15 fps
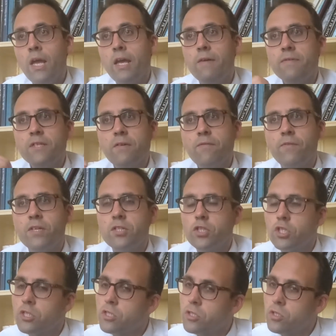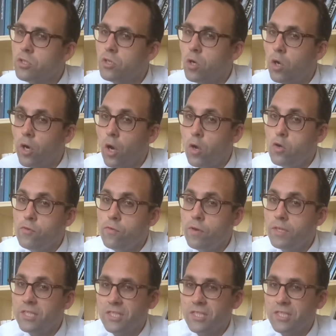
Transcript: If something's just gone over,